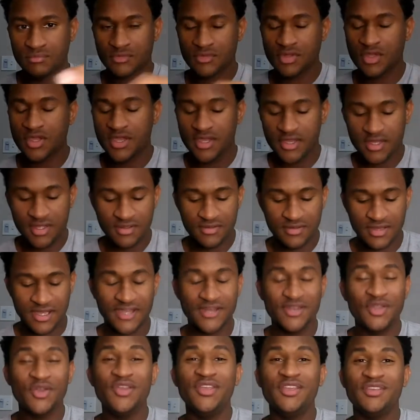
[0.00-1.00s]
Okay, I
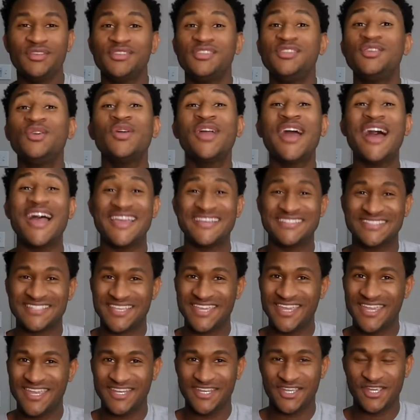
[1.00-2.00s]
know you guys
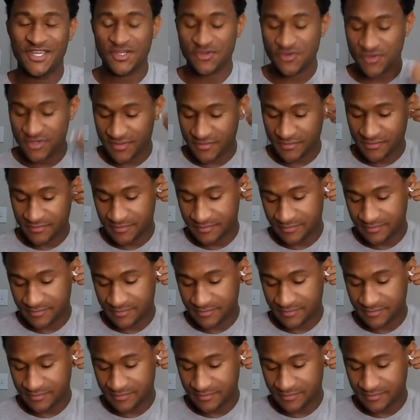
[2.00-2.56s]
can't hear it.